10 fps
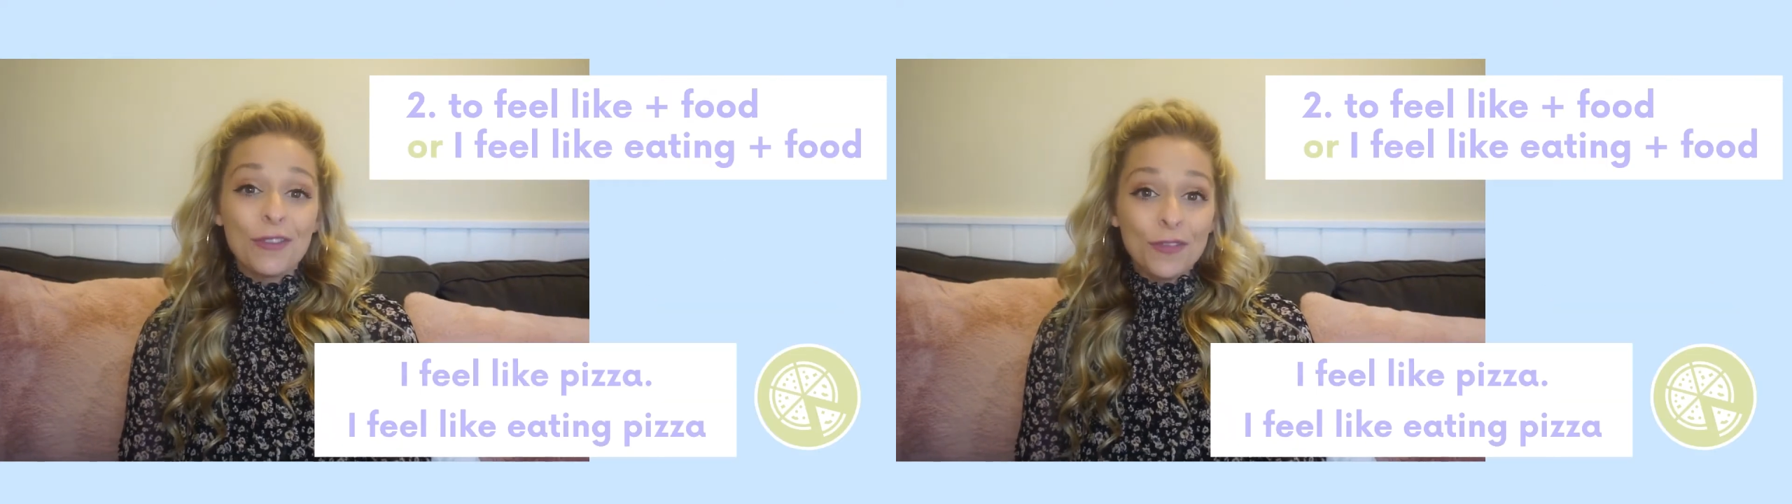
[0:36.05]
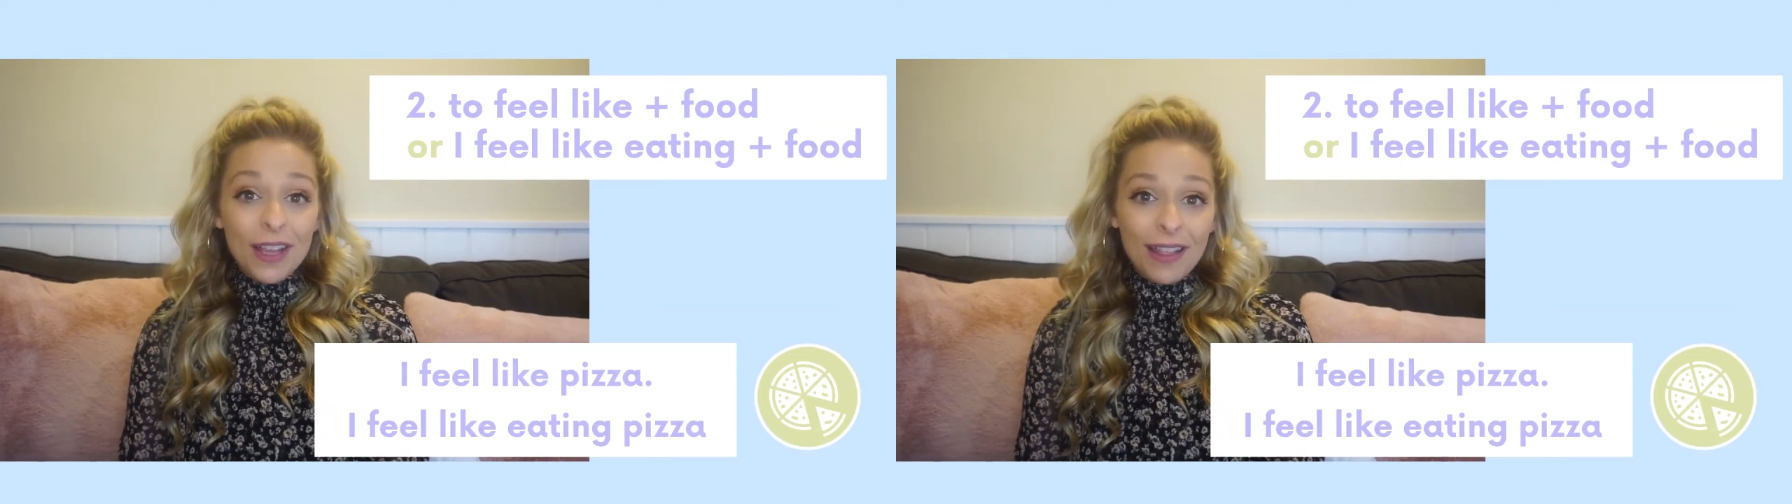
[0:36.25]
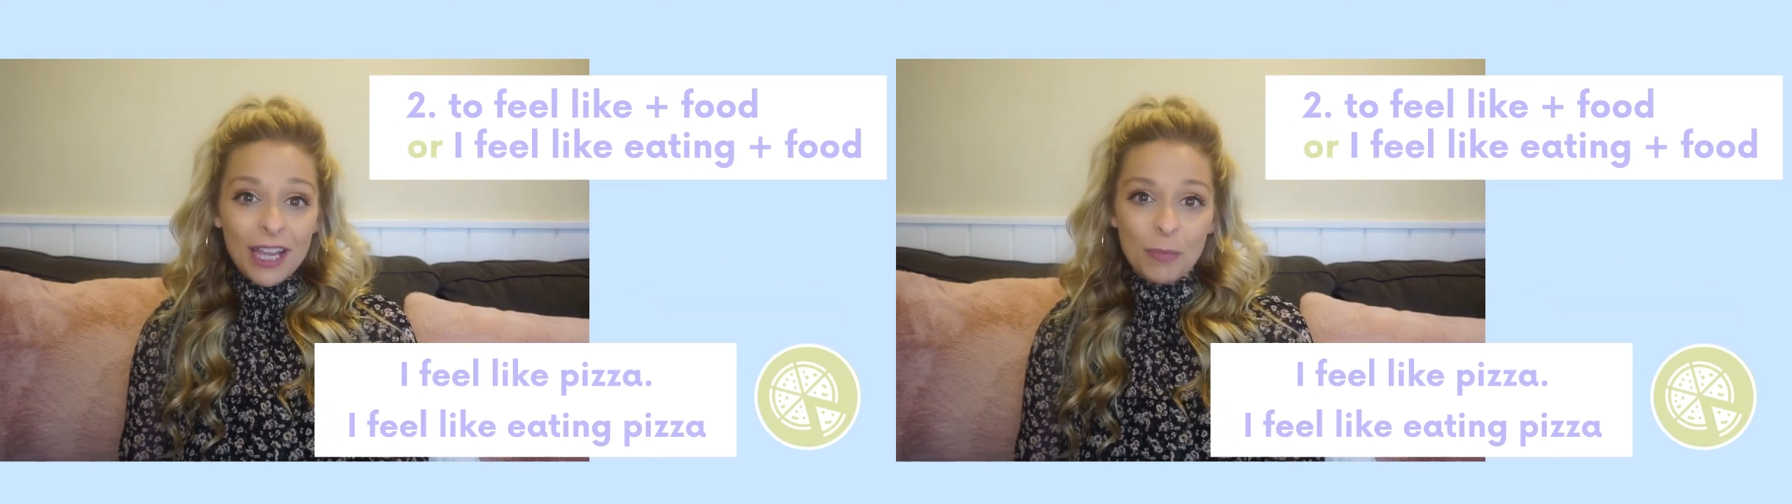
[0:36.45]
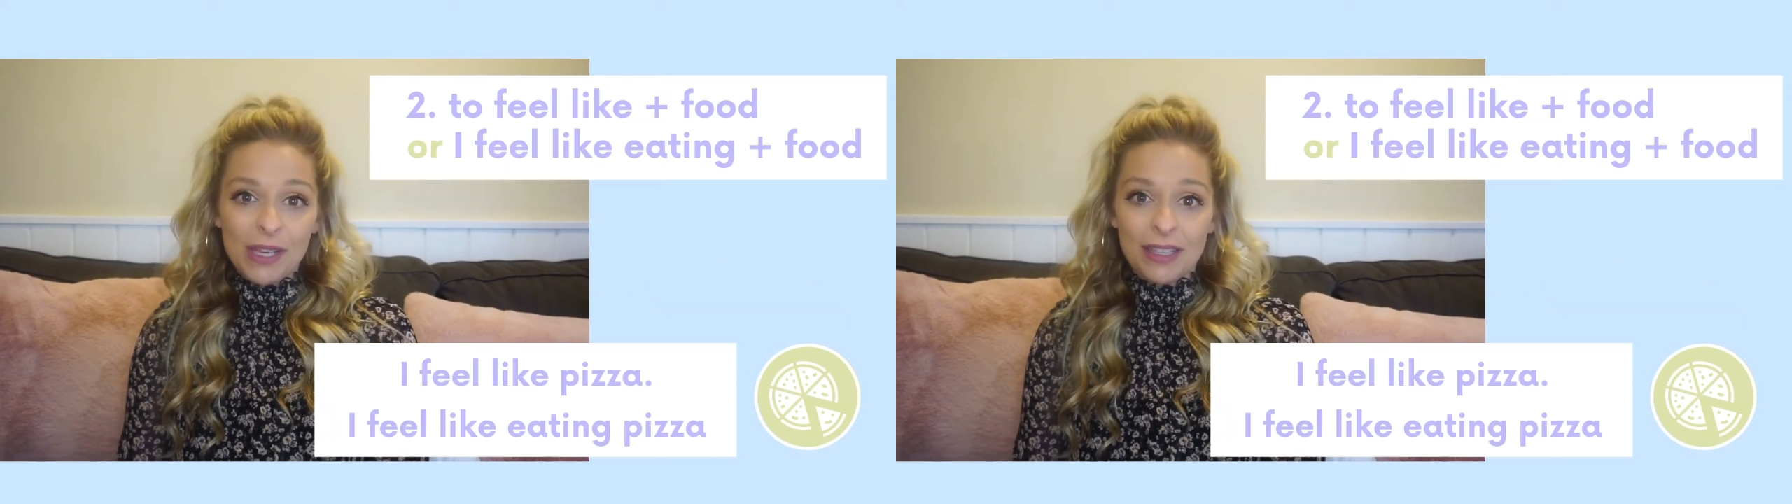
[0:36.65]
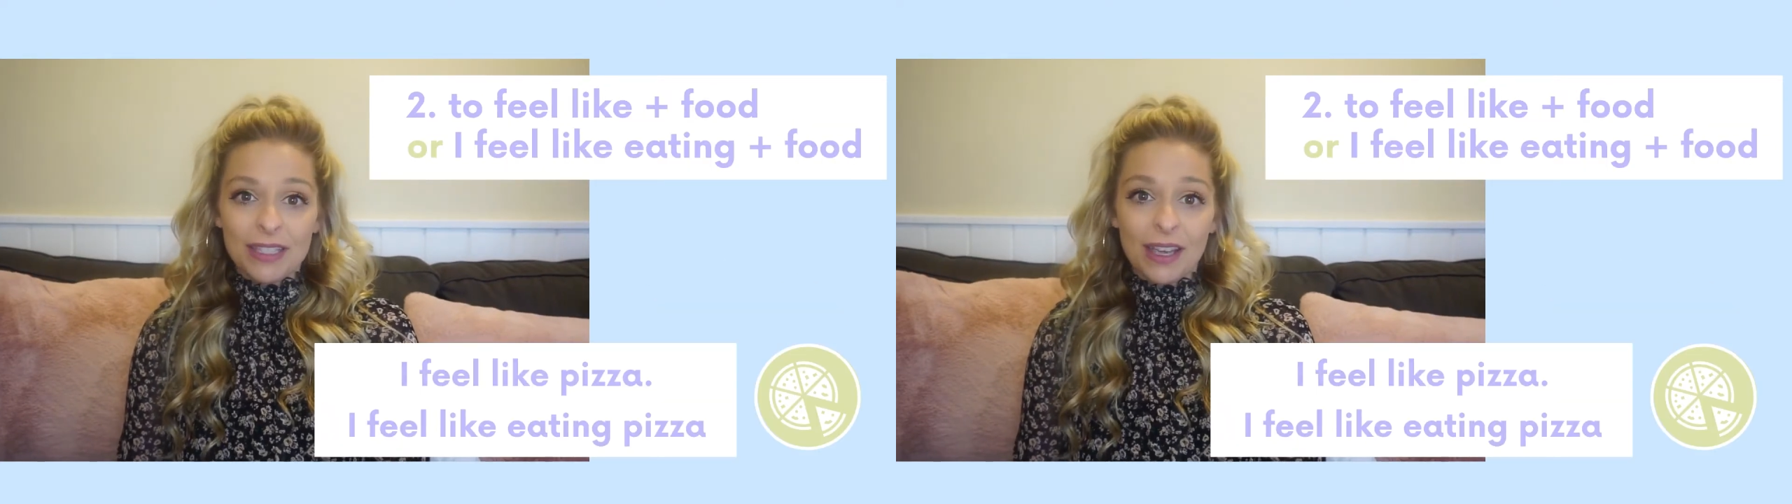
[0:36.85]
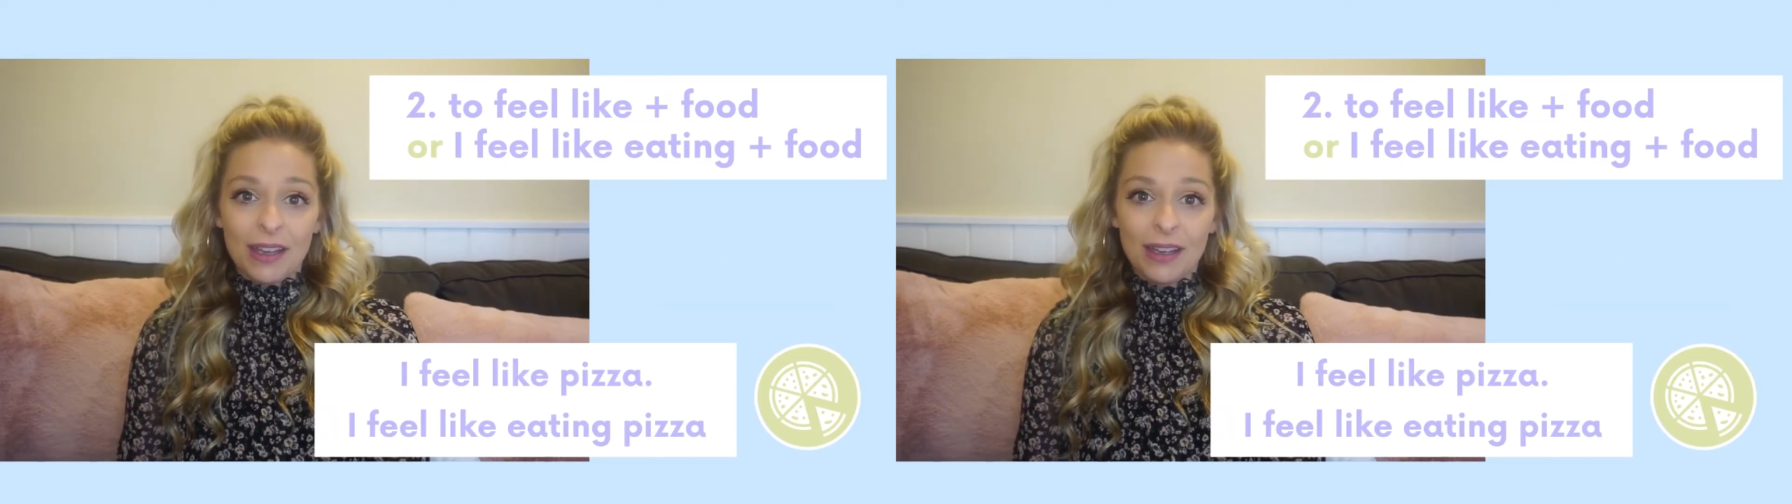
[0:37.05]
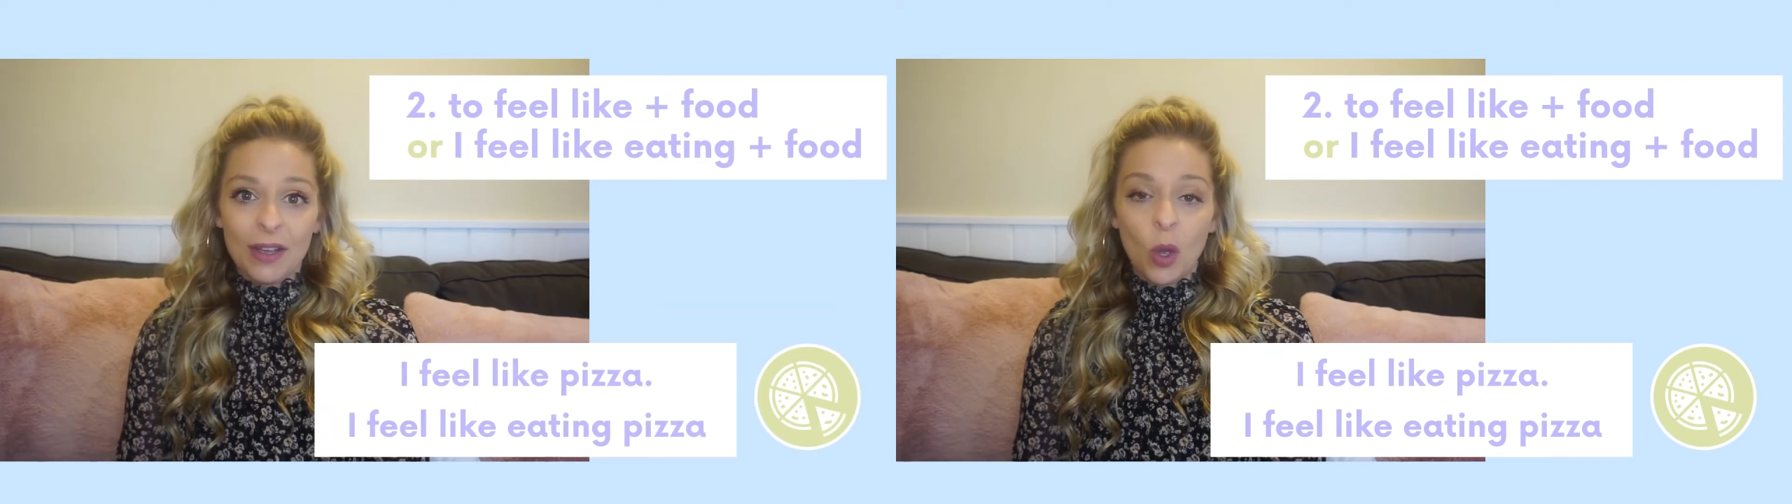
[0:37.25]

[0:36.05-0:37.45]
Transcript: feel like pizza,